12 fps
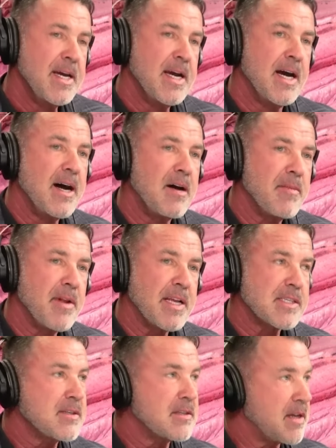And I
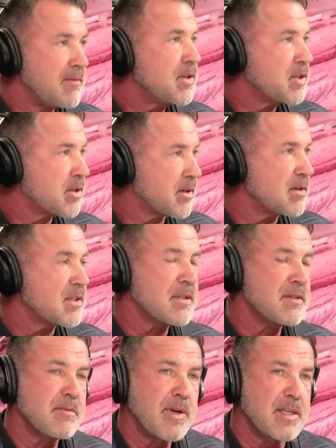still love the church.
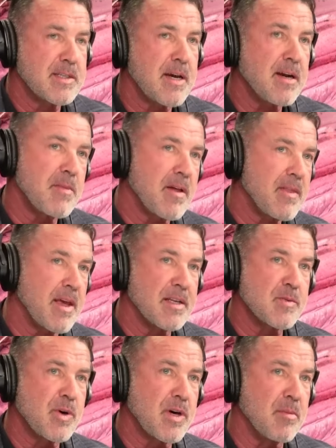We can talk about that
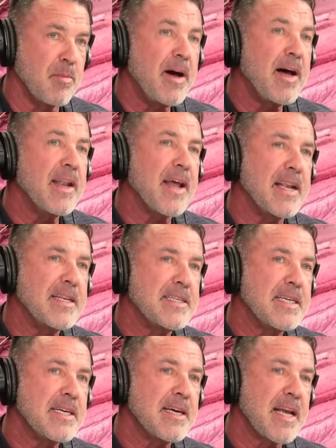as well. But I
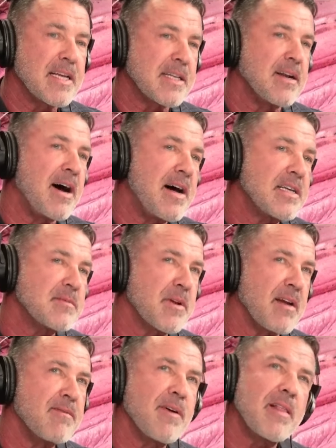did, as an Osmond,
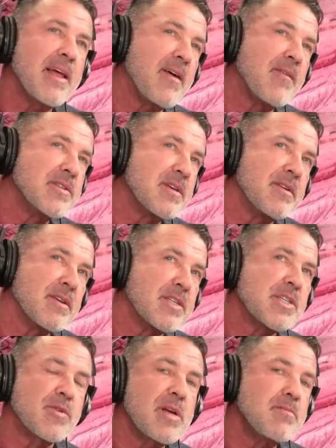I felt like I was under
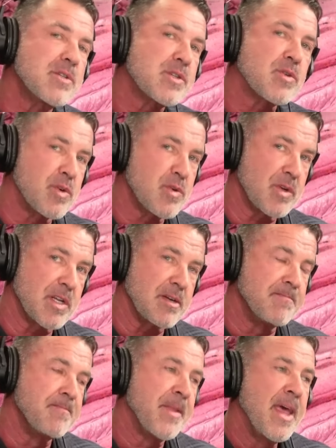extreme scrutiny.
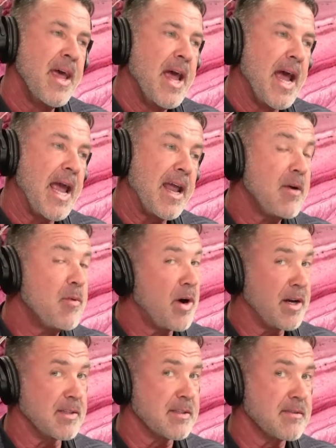And I
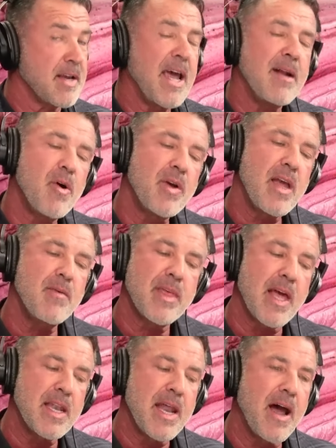was. And I'm okay with
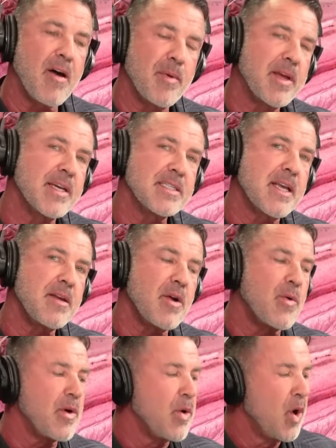that now because,
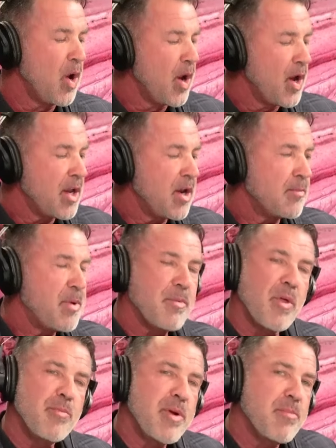
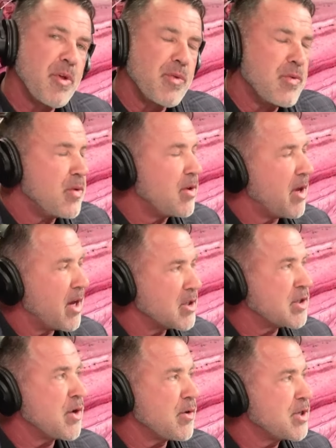people
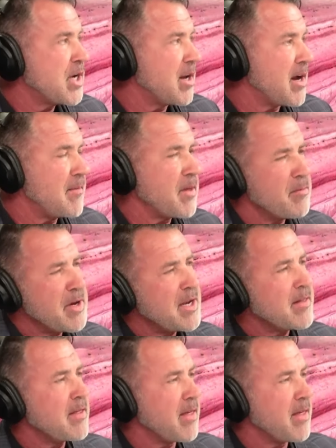associate on them immediately.